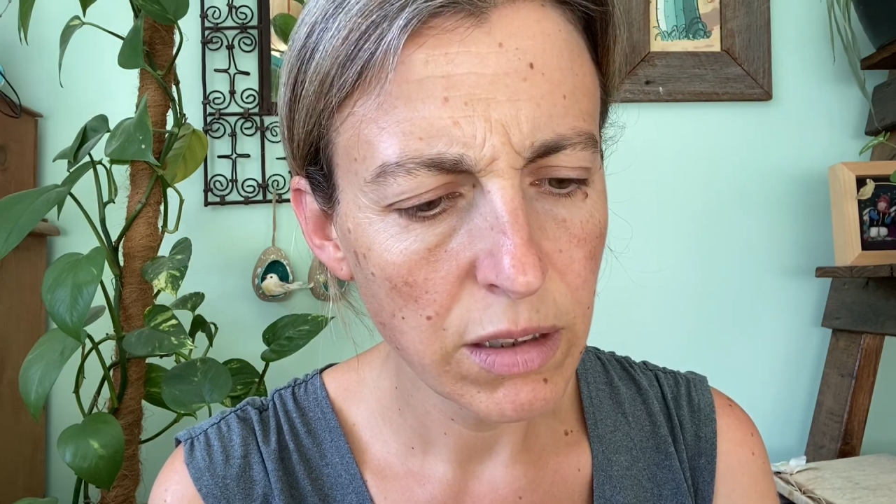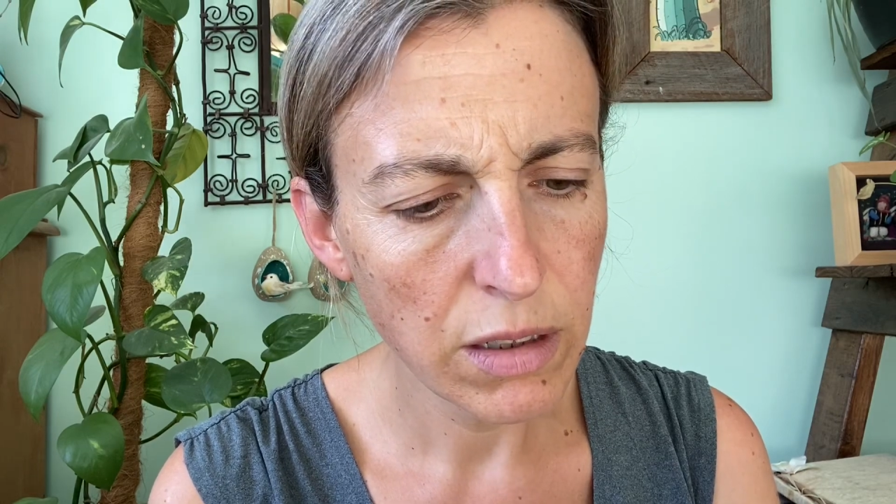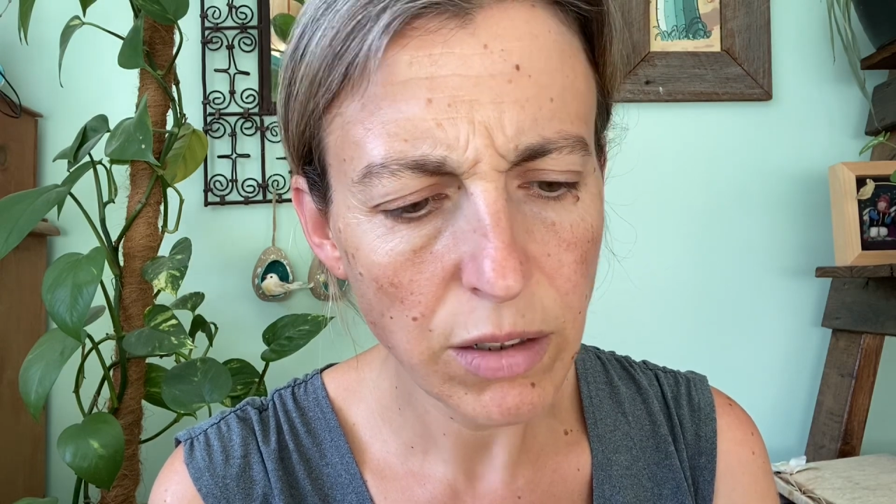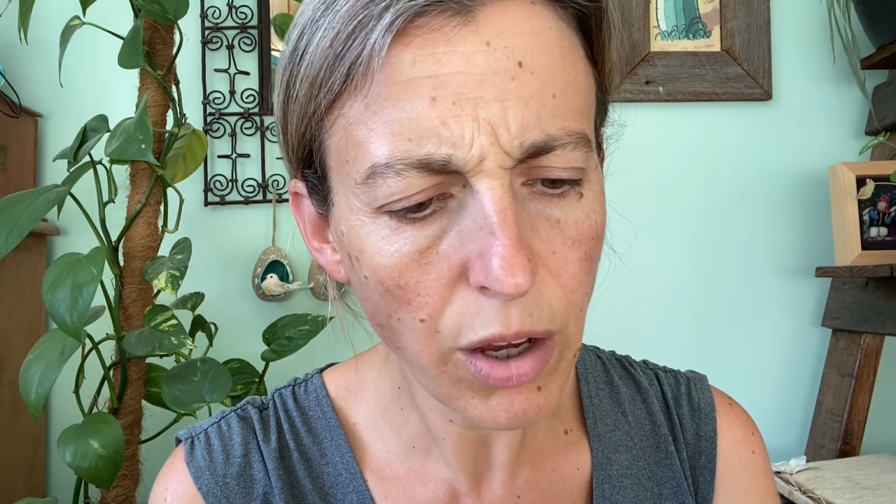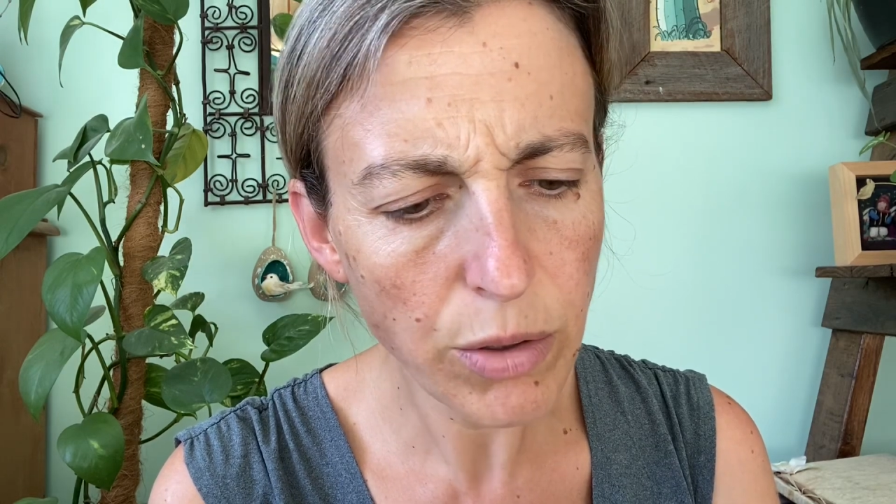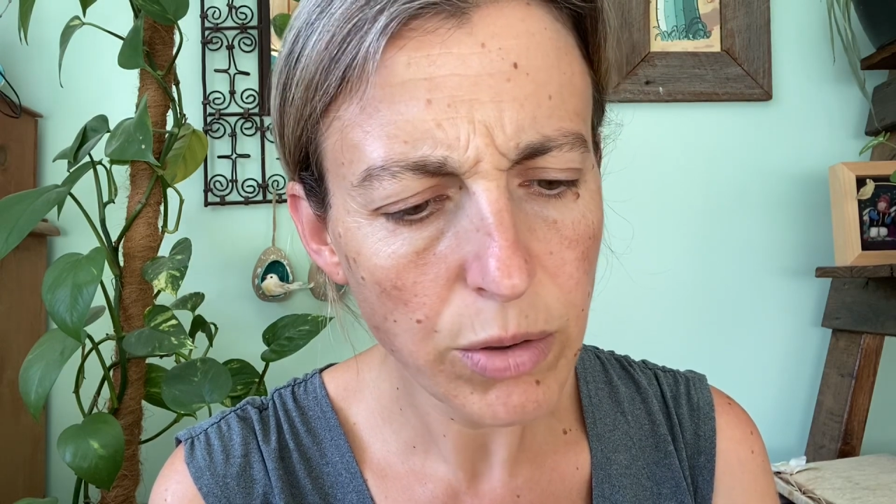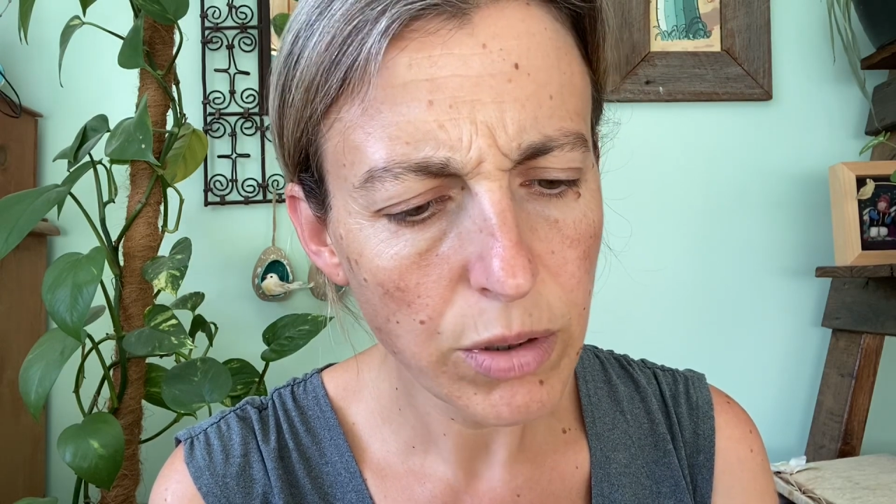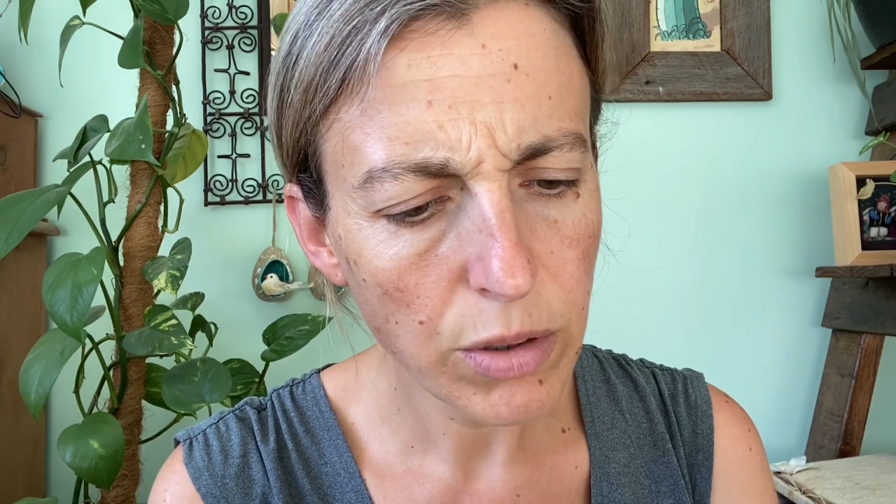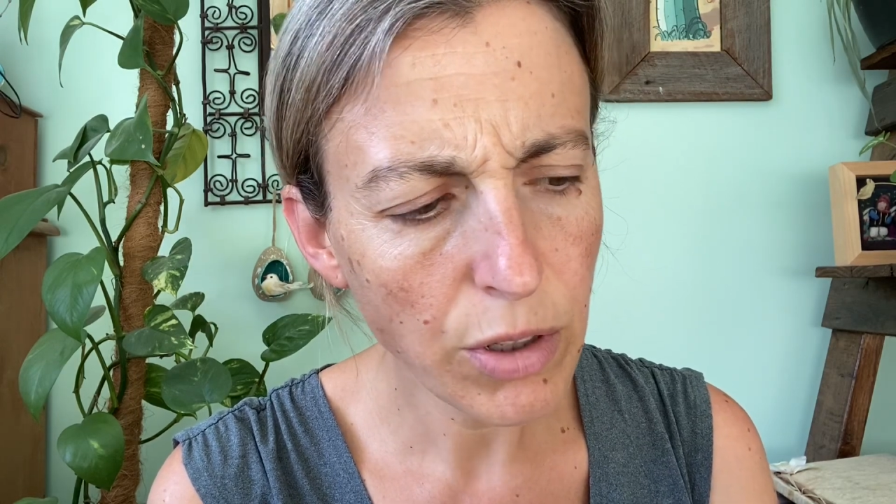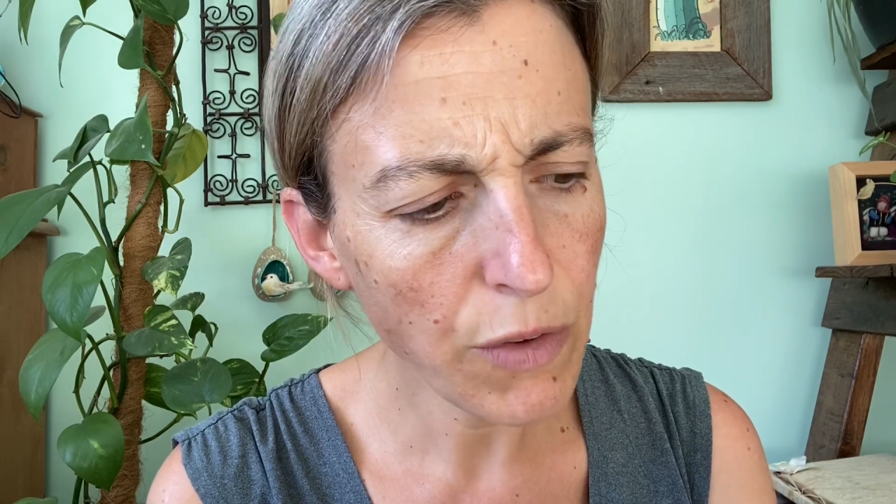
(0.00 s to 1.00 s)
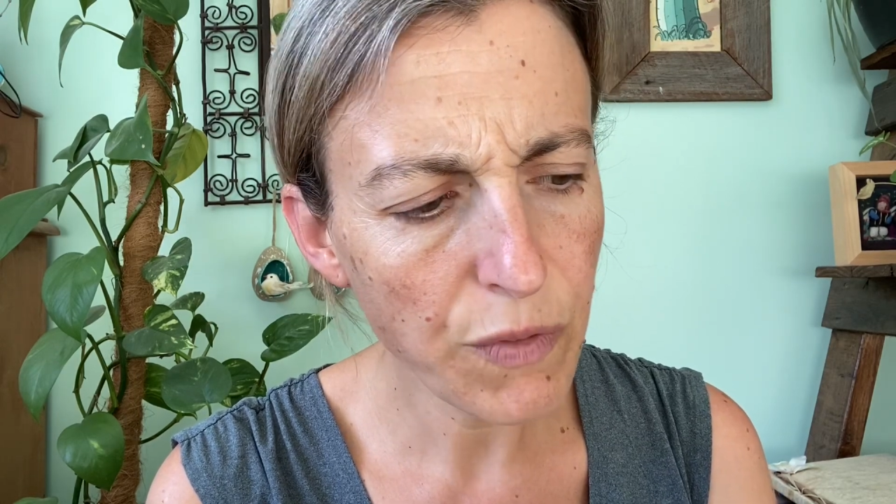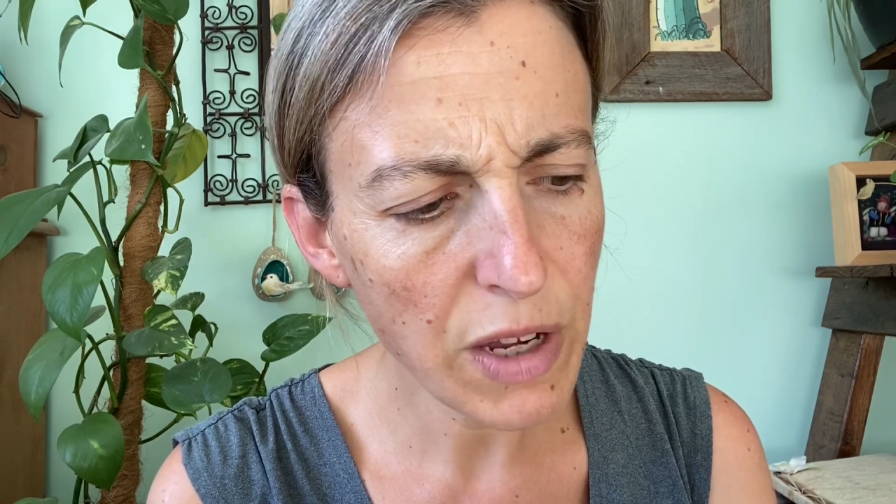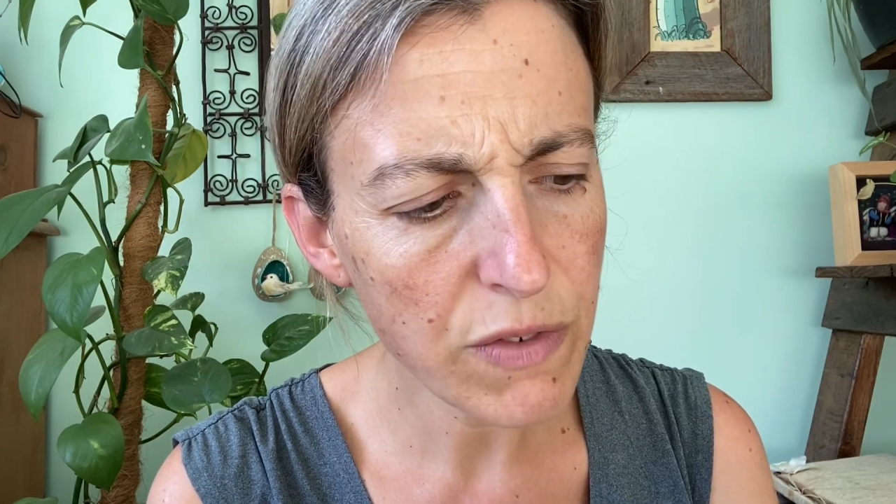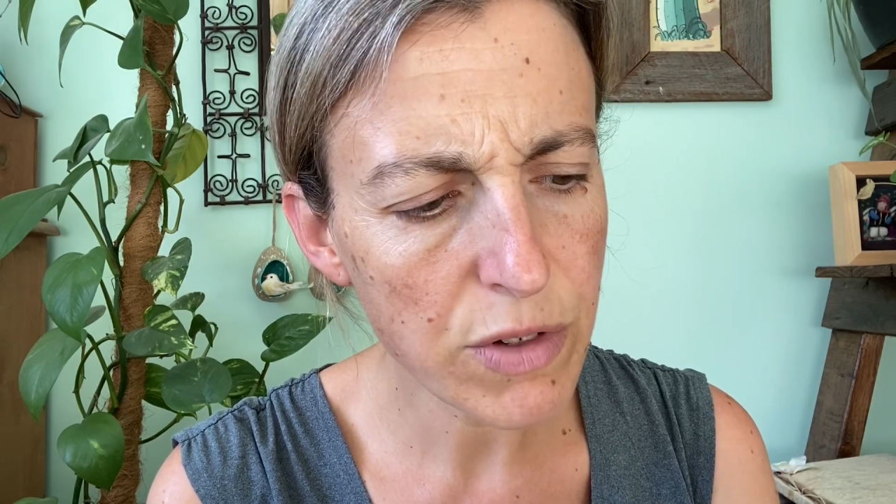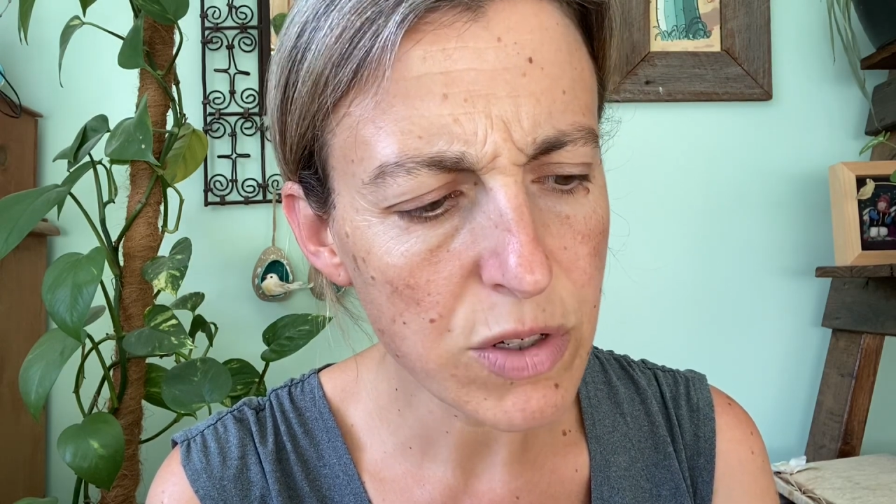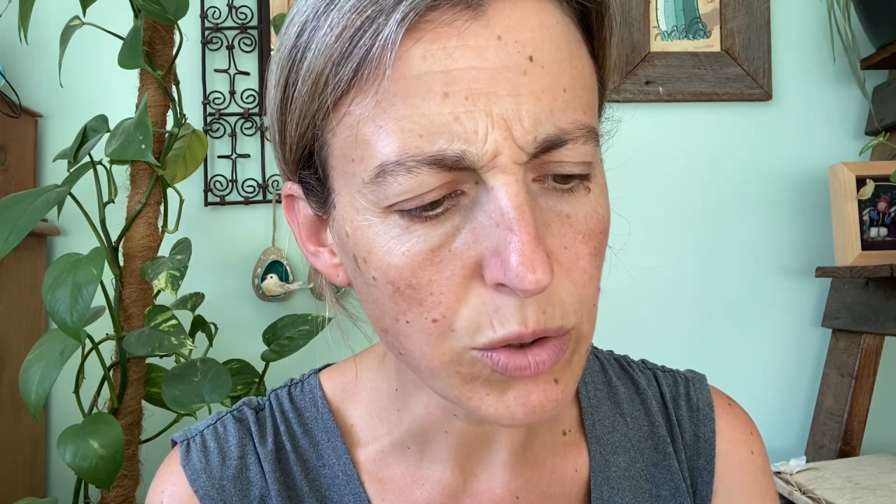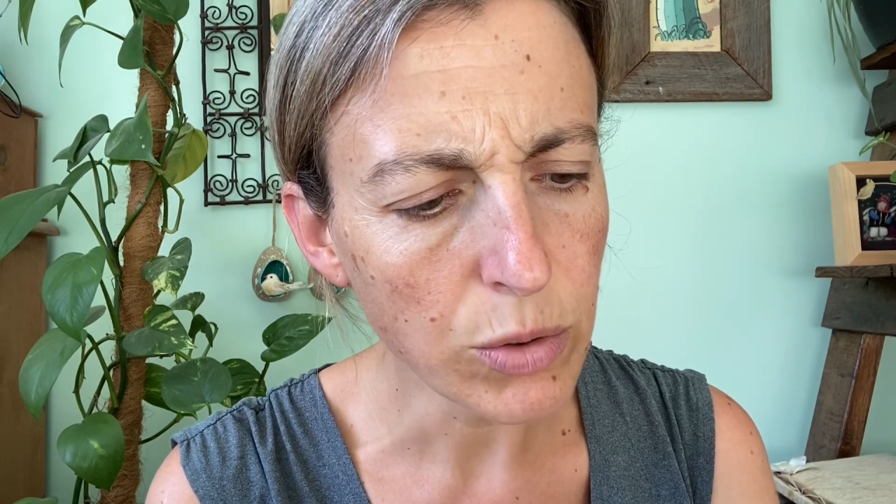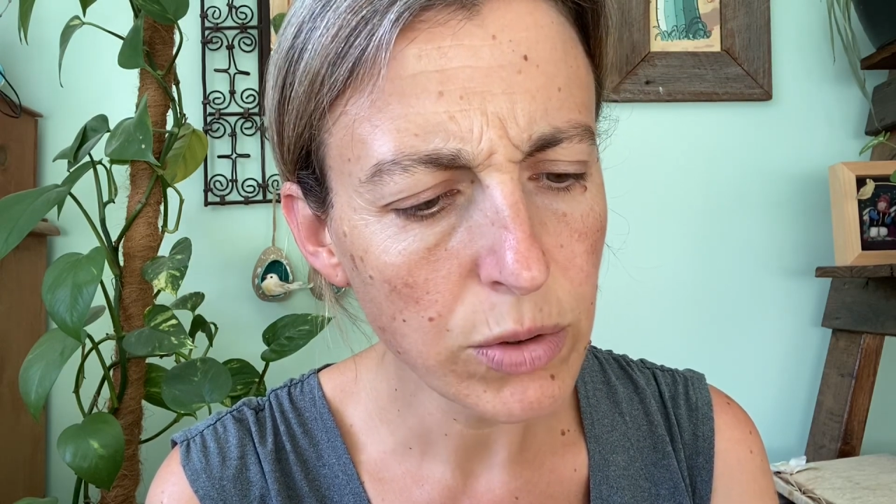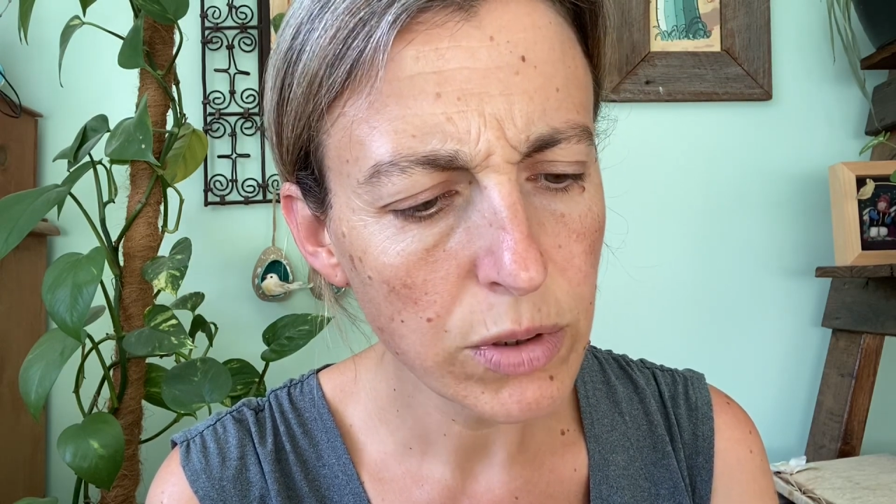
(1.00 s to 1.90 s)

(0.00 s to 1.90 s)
No, no fever at all.